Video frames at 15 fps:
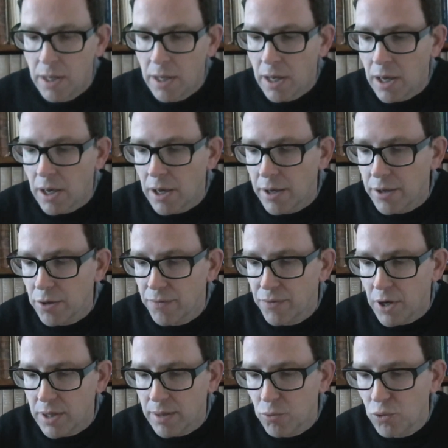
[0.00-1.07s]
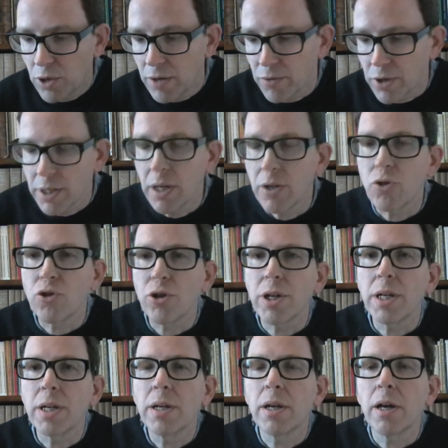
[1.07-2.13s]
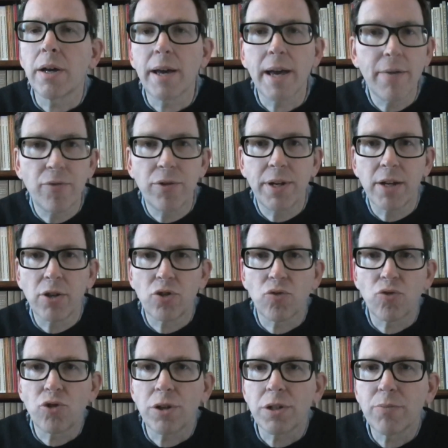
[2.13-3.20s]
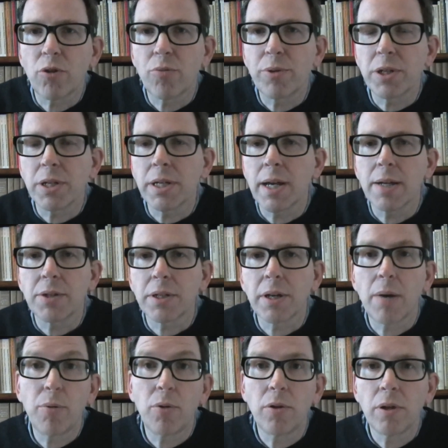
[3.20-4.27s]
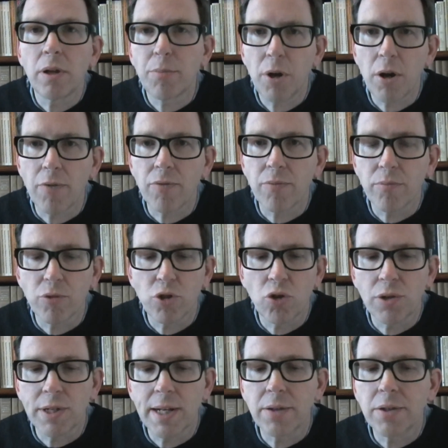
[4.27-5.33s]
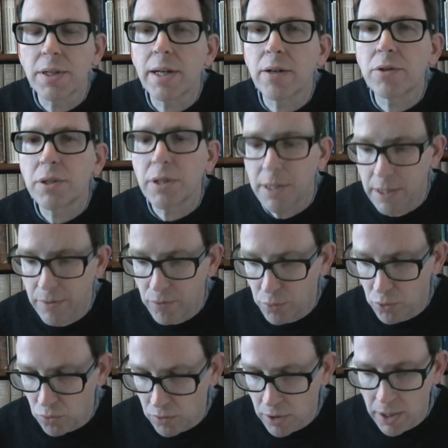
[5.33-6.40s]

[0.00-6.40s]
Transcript: You find them all over the country. Every National Trust property has a couple, apart from John Lennon's house in Liverpool.